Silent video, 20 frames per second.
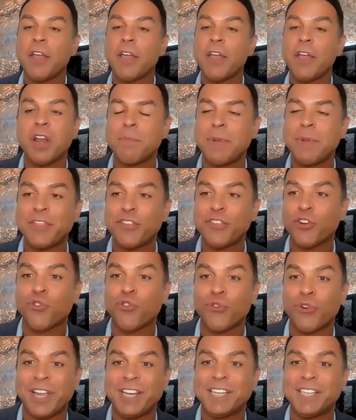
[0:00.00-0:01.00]
I thought I made the
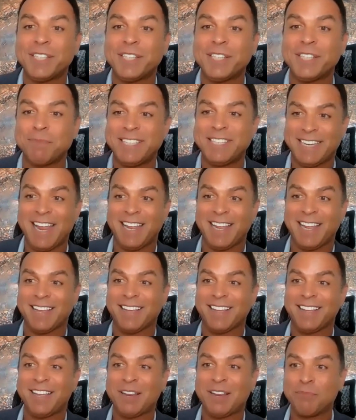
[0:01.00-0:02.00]
greatest
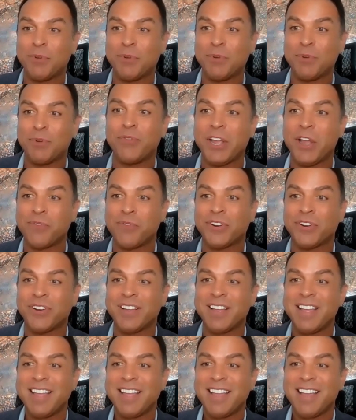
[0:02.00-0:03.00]
mistake in moving
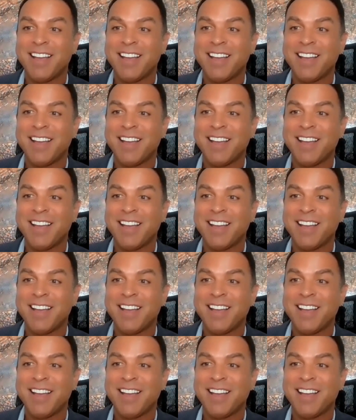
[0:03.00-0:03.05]
over.